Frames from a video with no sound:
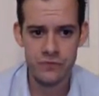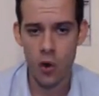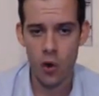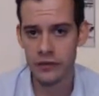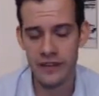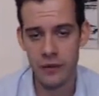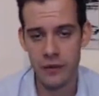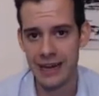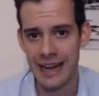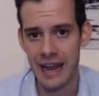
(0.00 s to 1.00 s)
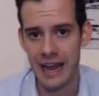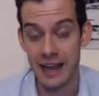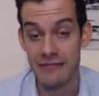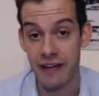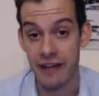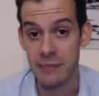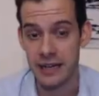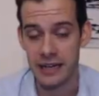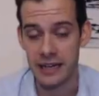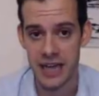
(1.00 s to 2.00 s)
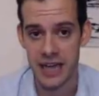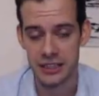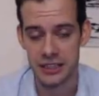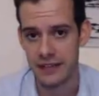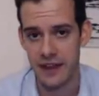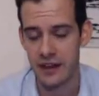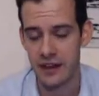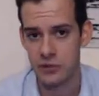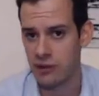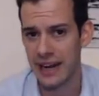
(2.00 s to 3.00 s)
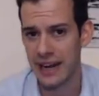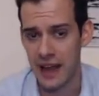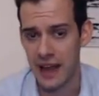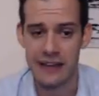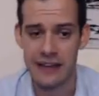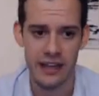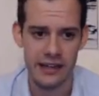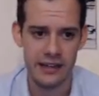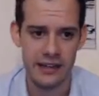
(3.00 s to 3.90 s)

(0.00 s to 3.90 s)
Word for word: told that they were going to get a vitamin injection and that it was related to eyesight.